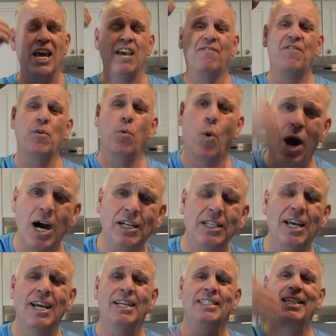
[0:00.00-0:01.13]
if you want
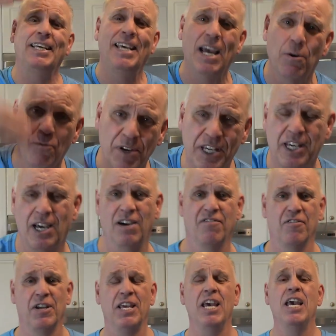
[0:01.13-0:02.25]
to get
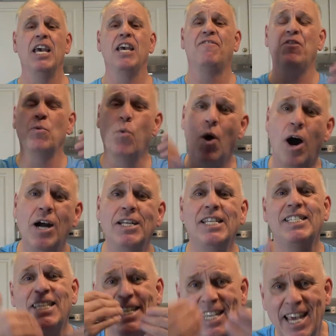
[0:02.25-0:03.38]
recovery, if you
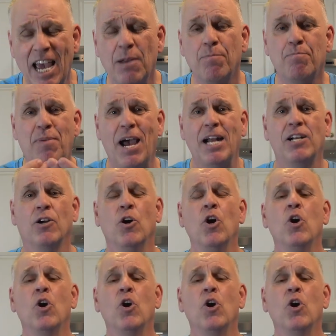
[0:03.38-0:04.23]
want to get better,